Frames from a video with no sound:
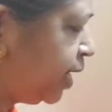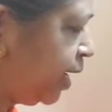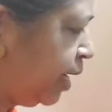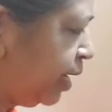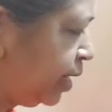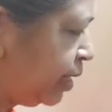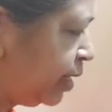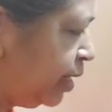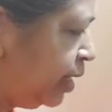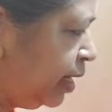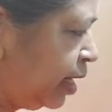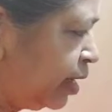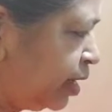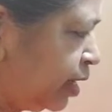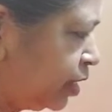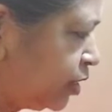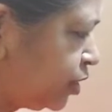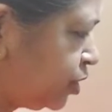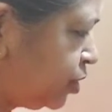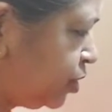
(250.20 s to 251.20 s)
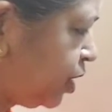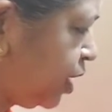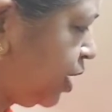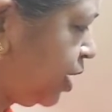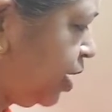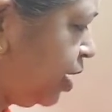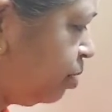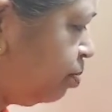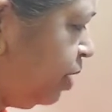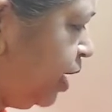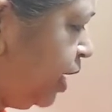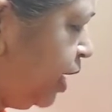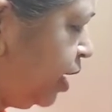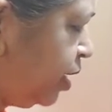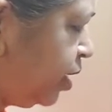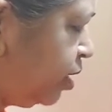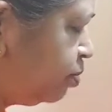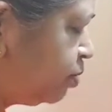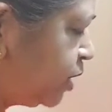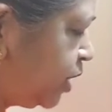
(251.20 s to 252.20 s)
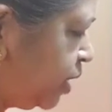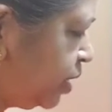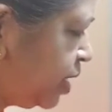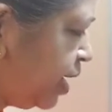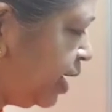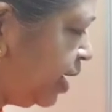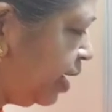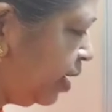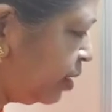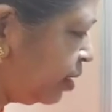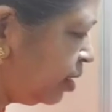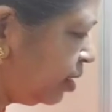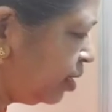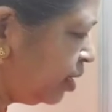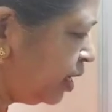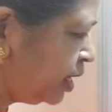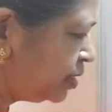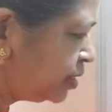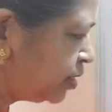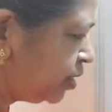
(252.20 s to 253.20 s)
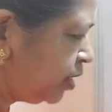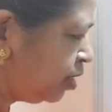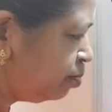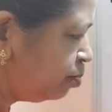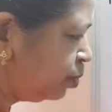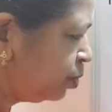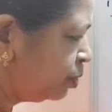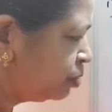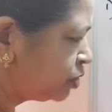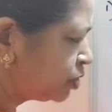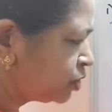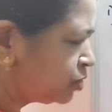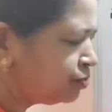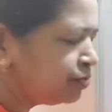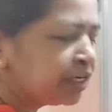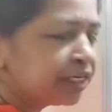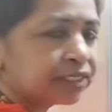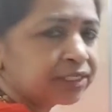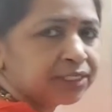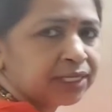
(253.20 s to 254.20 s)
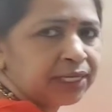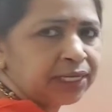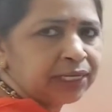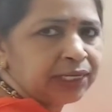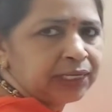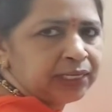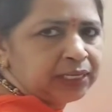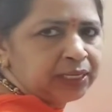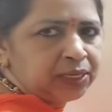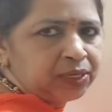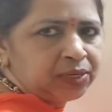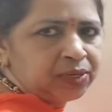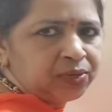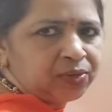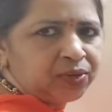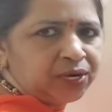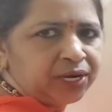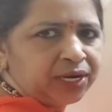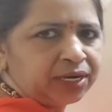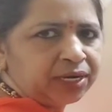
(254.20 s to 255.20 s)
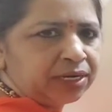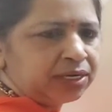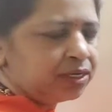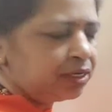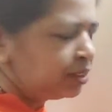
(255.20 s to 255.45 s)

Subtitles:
directly attached to the carbon atoms and the electron density moves towards the chlorine.